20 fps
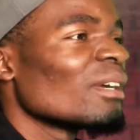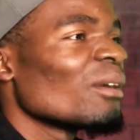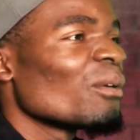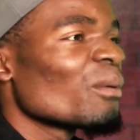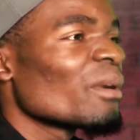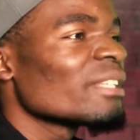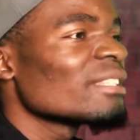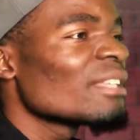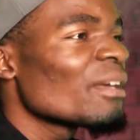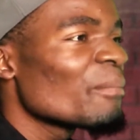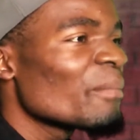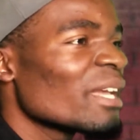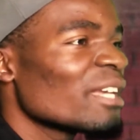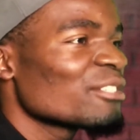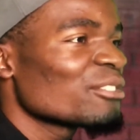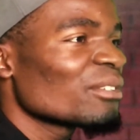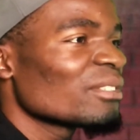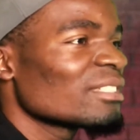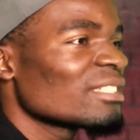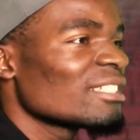when they
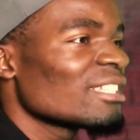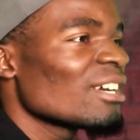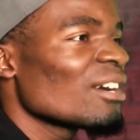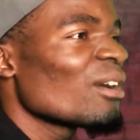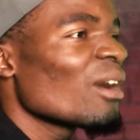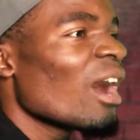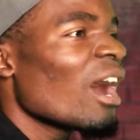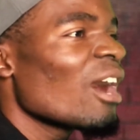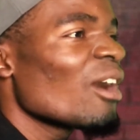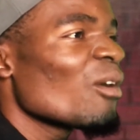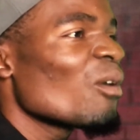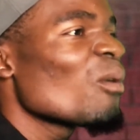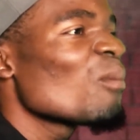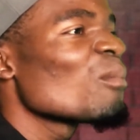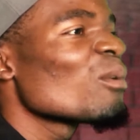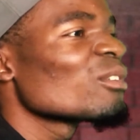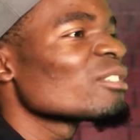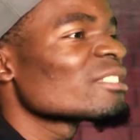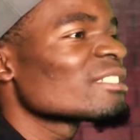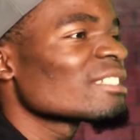mentioned jail, I
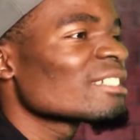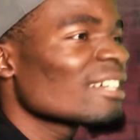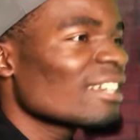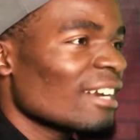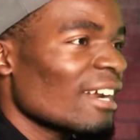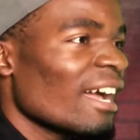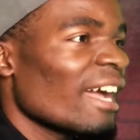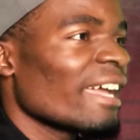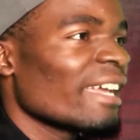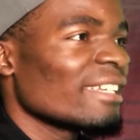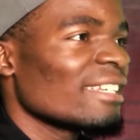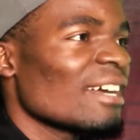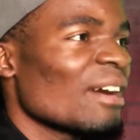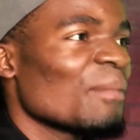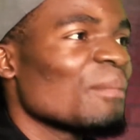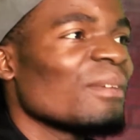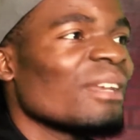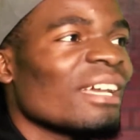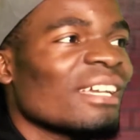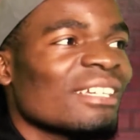almost cried.
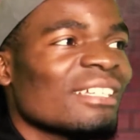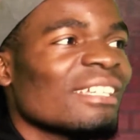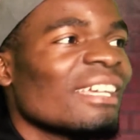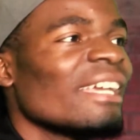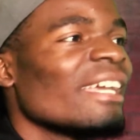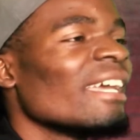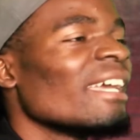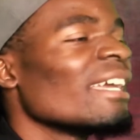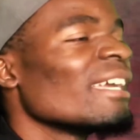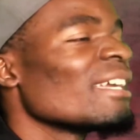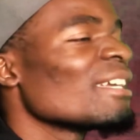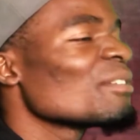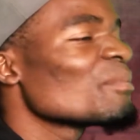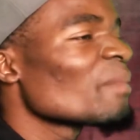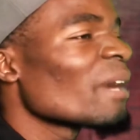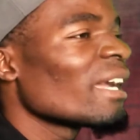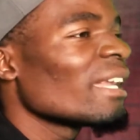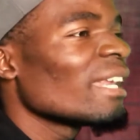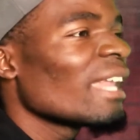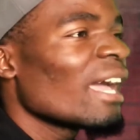I'm like, in
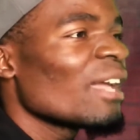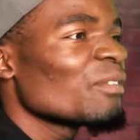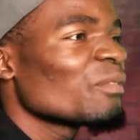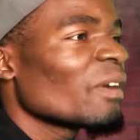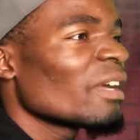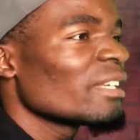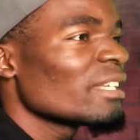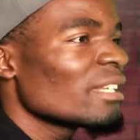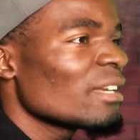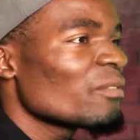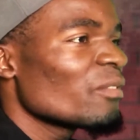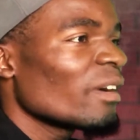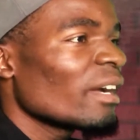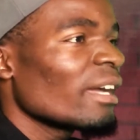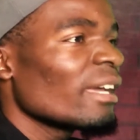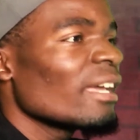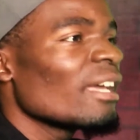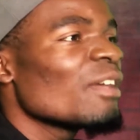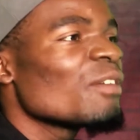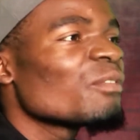my life I
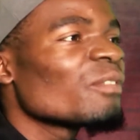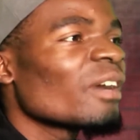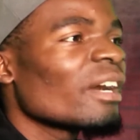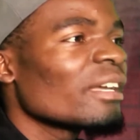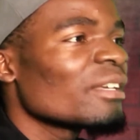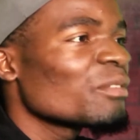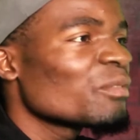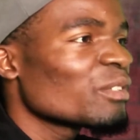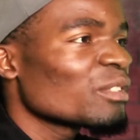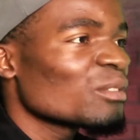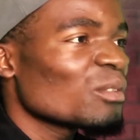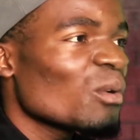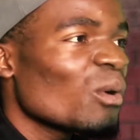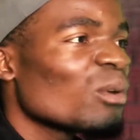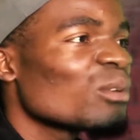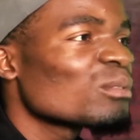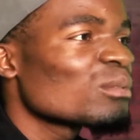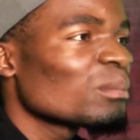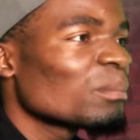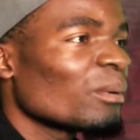never ever even
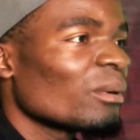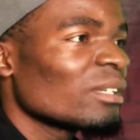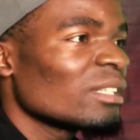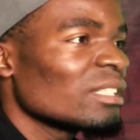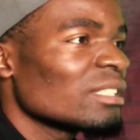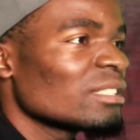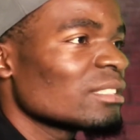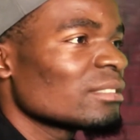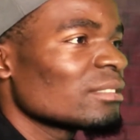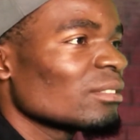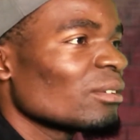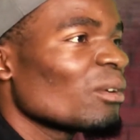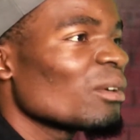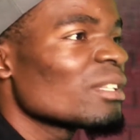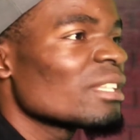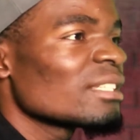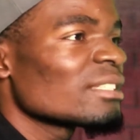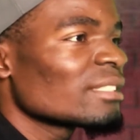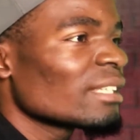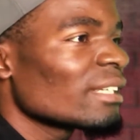gone to police. All
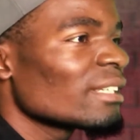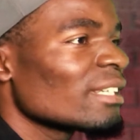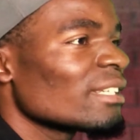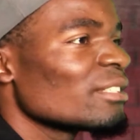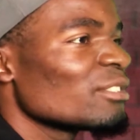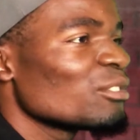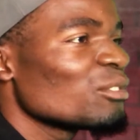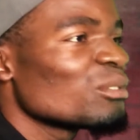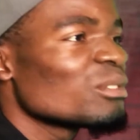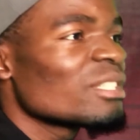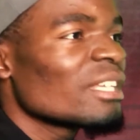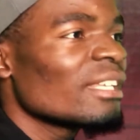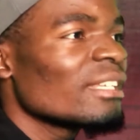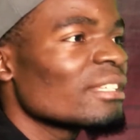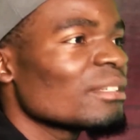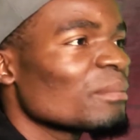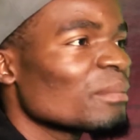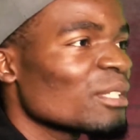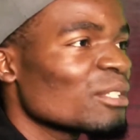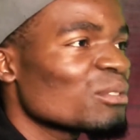of a sudden you
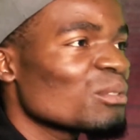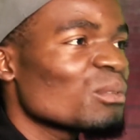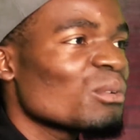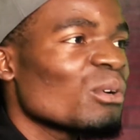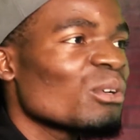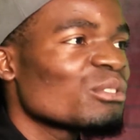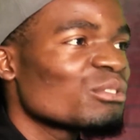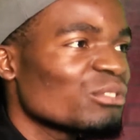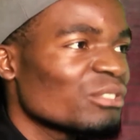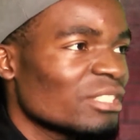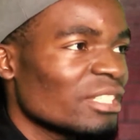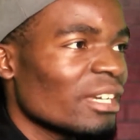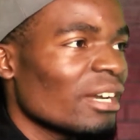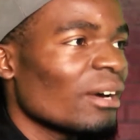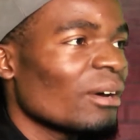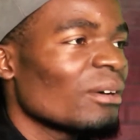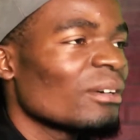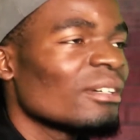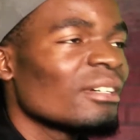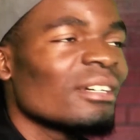telling me to go to
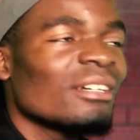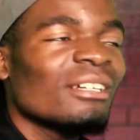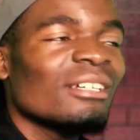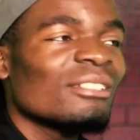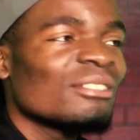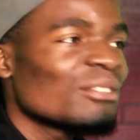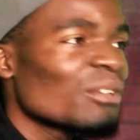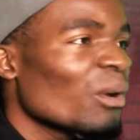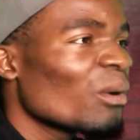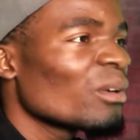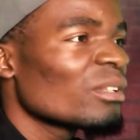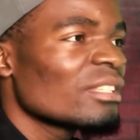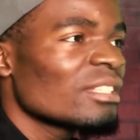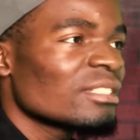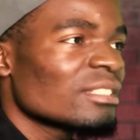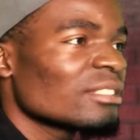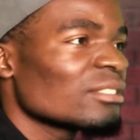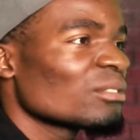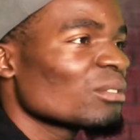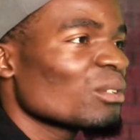jail. No,
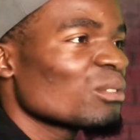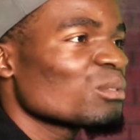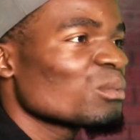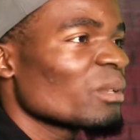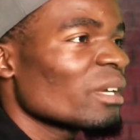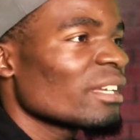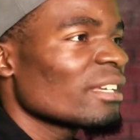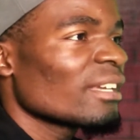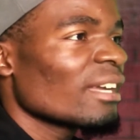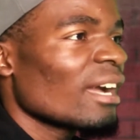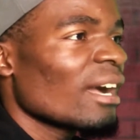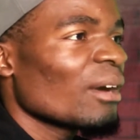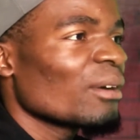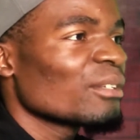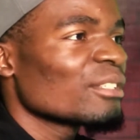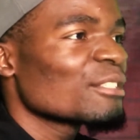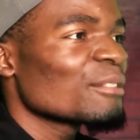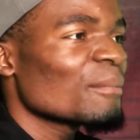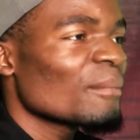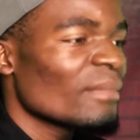this is not working
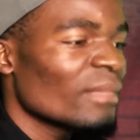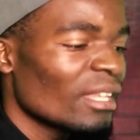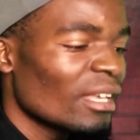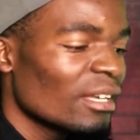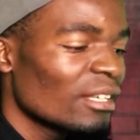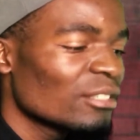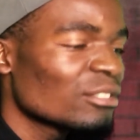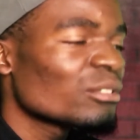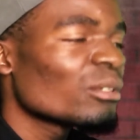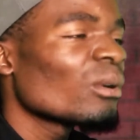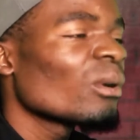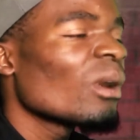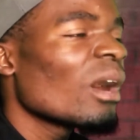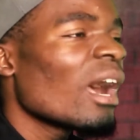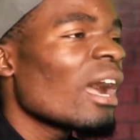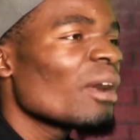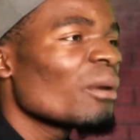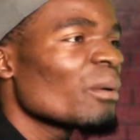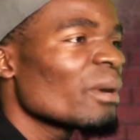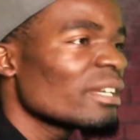out. So
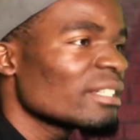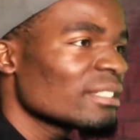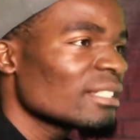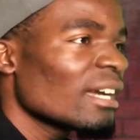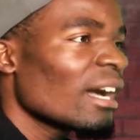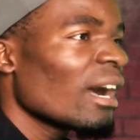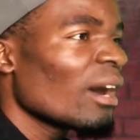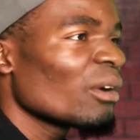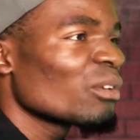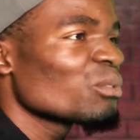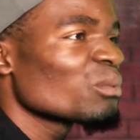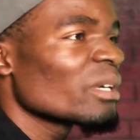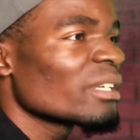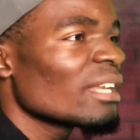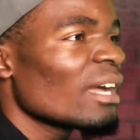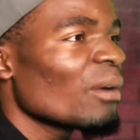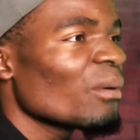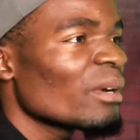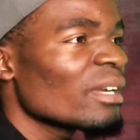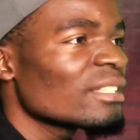I went out.
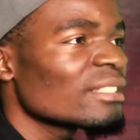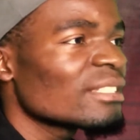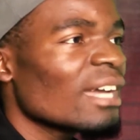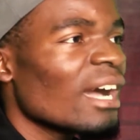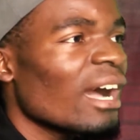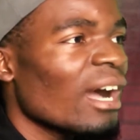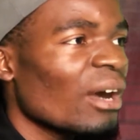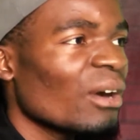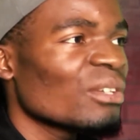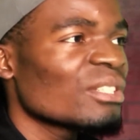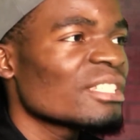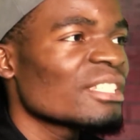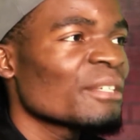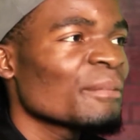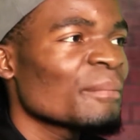When I went out,